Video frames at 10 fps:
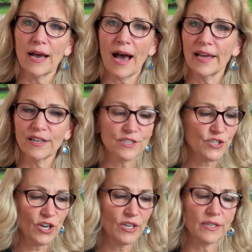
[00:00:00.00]
I could
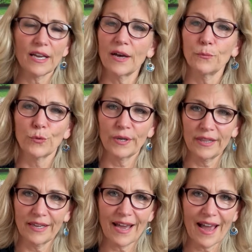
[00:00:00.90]
start a
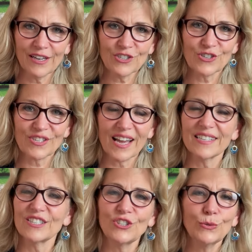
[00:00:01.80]
breathing
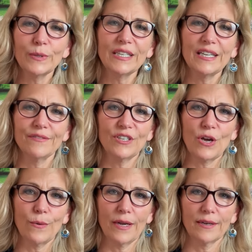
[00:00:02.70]
exercise, and you wouldn't even
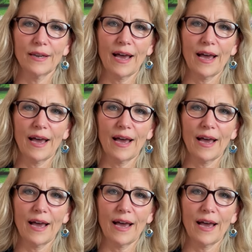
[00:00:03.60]
know it.